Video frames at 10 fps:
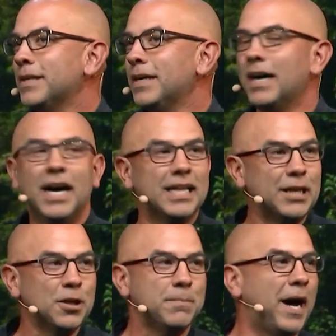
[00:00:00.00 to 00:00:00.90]
A, a
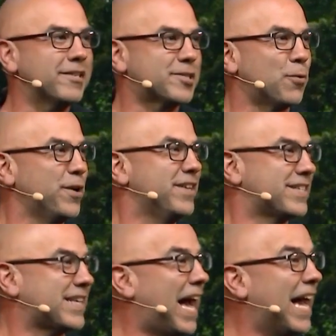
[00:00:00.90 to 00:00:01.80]
little of my story
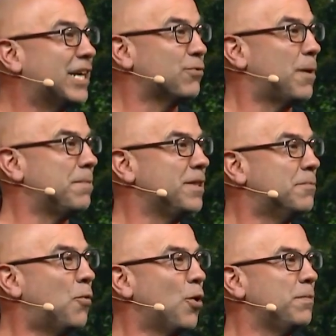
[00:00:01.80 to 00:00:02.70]
is, is I grew up in
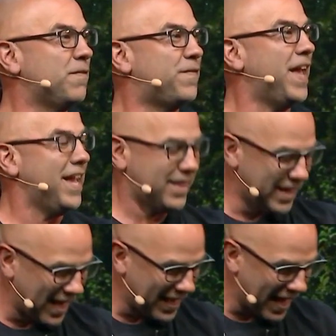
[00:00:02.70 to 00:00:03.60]
the Mormon
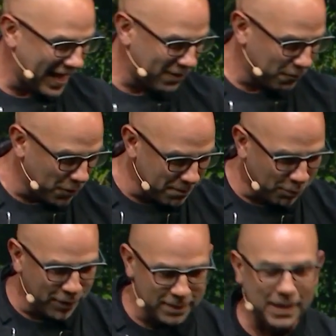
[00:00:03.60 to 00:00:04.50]
faith, and, and at one
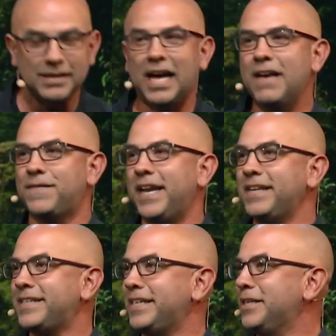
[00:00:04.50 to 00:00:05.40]
point in my life, at
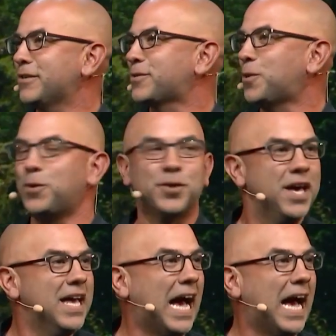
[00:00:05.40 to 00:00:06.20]
18 years old,